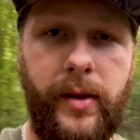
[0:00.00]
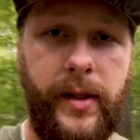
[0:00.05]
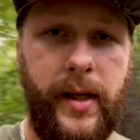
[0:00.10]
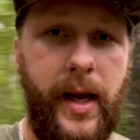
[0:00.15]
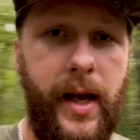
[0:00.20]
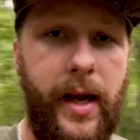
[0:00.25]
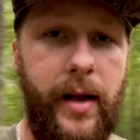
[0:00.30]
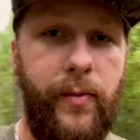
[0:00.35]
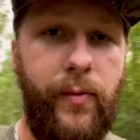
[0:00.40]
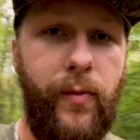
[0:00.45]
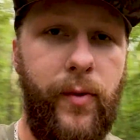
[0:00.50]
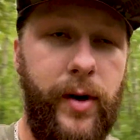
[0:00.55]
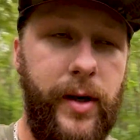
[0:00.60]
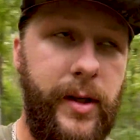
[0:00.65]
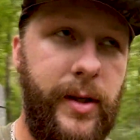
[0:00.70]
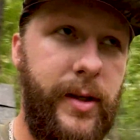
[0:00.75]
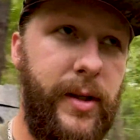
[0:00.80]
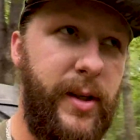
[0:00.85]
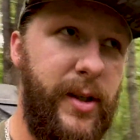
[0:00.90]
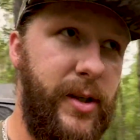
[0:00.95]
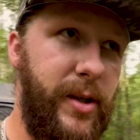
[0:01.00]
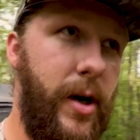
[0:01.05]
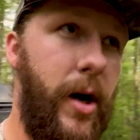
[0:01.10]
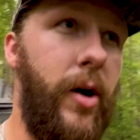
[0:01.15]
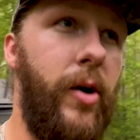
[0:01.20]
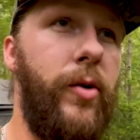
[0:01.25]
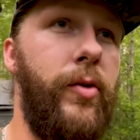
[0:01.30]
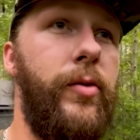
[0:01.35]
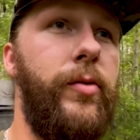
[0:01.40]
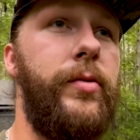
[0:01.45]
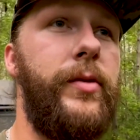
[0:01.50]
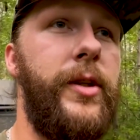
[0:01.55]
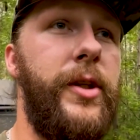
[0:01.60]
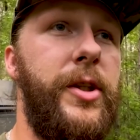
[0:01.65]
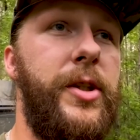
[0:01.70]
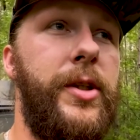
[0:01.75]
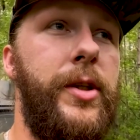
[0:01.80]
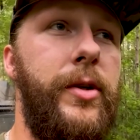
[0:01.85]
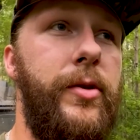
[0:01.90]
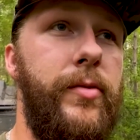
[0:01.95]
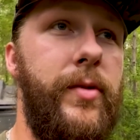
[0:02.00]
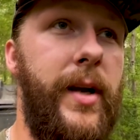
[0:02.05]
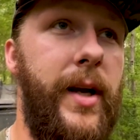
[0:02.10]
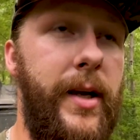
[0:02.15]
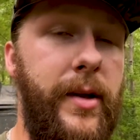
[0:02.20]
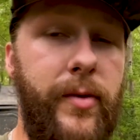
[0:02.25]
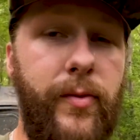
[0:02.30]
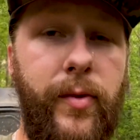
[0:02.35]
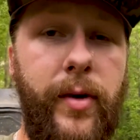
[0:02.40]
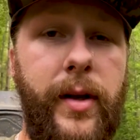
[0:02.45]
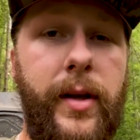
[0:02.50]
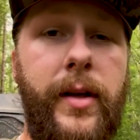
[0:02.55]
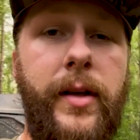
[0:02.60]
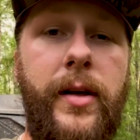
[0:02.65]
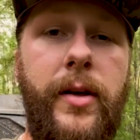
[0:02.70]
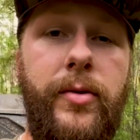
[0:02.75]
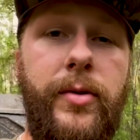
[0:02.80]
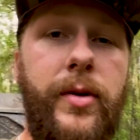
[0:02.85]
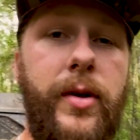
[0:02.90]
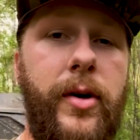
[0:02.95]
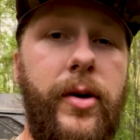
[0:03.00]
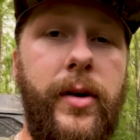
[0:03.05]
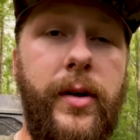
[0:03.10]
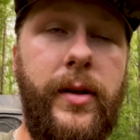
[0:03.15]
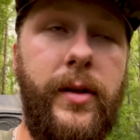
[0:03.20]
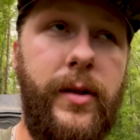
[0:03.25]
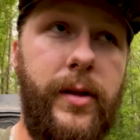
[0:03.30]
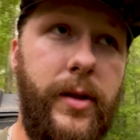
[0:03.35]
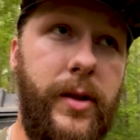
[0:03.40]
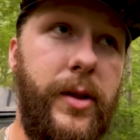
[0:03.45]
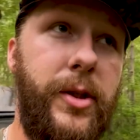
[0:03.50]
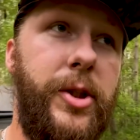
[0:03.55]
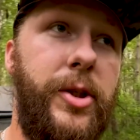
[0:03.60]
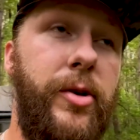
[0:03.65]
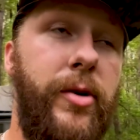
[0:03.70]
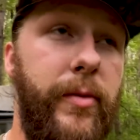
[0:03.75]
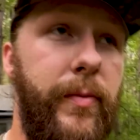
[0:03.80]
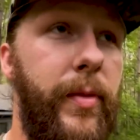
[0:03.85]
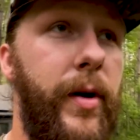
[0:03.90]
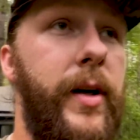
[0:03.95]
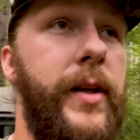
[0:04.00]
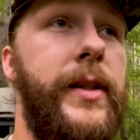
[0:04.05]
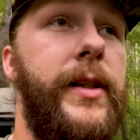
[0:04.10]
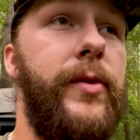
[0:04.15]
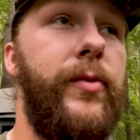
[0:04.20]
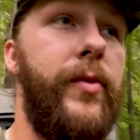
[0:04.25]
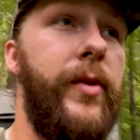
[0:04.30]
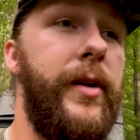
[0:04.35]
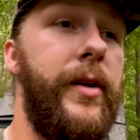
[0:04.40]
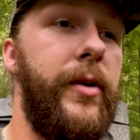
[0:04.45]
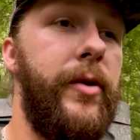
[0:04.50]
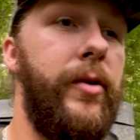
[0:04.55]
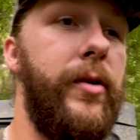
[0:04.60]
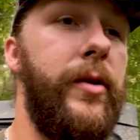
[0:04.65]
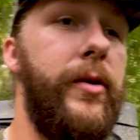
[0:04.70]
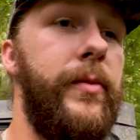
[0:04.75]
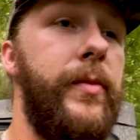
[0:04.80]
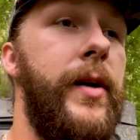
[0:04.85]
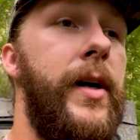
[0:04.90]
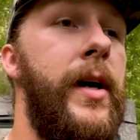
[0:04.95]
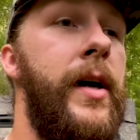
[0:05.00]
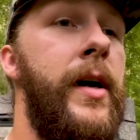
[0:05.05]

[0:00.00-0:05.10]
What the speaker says: I had 1 hole to shoot either one of the 2 shooter bucks that were in the group,